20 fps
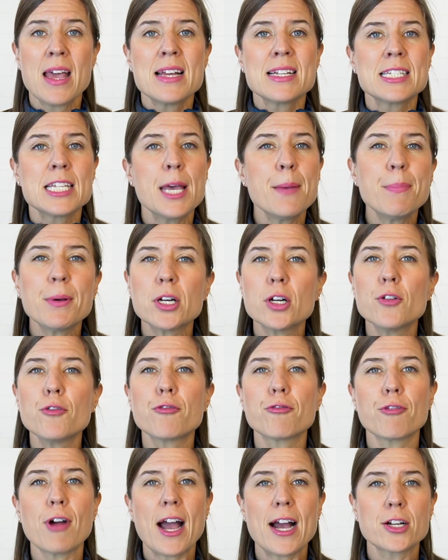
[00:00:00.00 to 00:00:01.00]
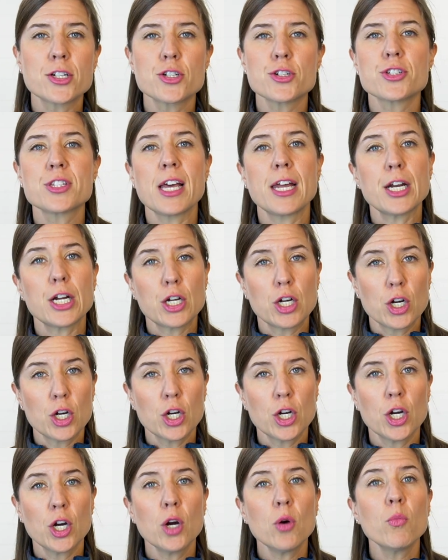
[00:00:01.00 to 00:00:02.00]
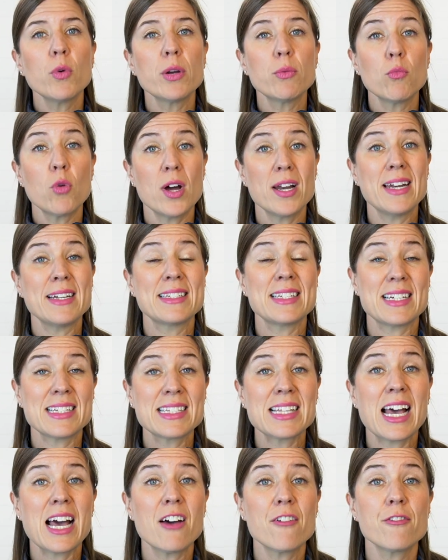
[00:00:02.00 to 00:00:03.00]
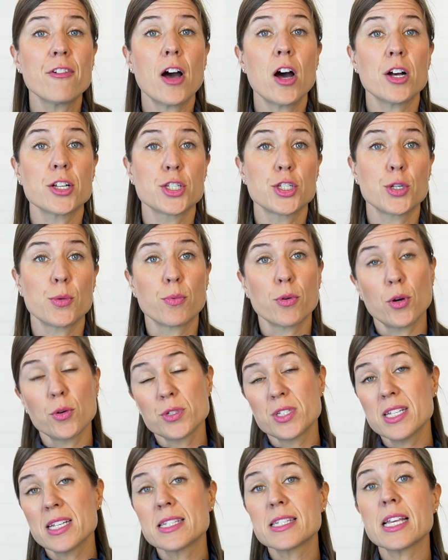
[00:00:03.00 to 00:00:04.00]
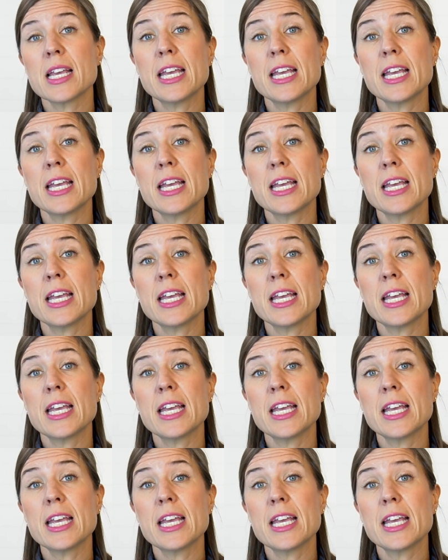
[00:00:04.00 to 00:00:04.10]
Typical fractures that occur when one does have osteoporosis